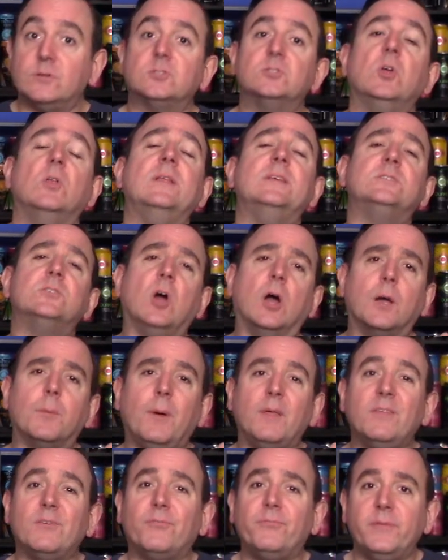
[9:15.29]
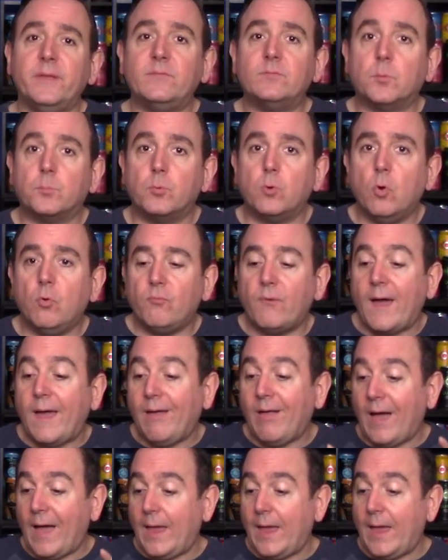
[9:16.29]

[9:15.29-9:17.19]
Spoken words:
So let's talk about the flavor profile.